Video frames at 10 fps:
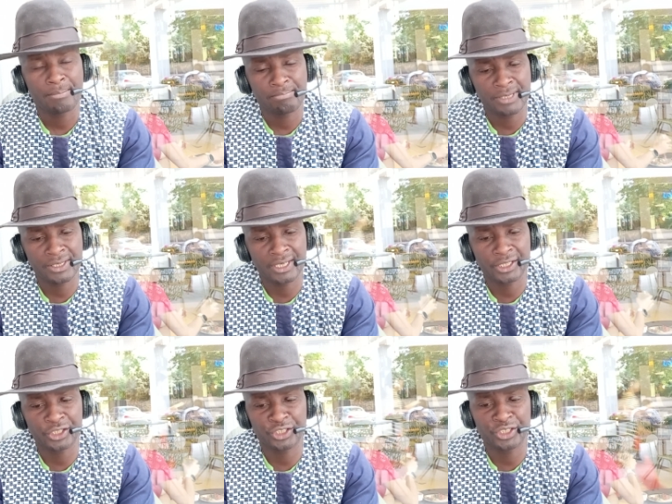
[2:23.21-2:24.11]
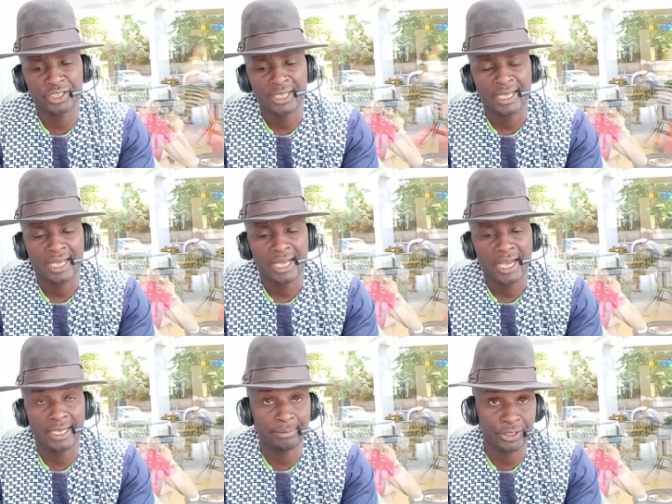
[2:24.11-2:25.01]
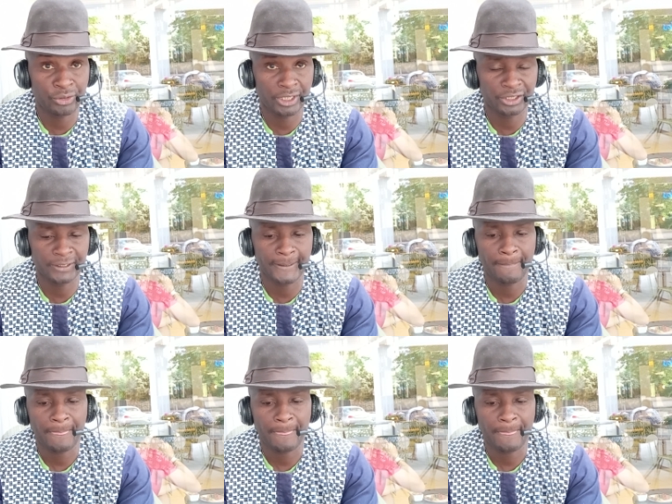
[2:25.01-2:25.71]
mediation, and arbitration.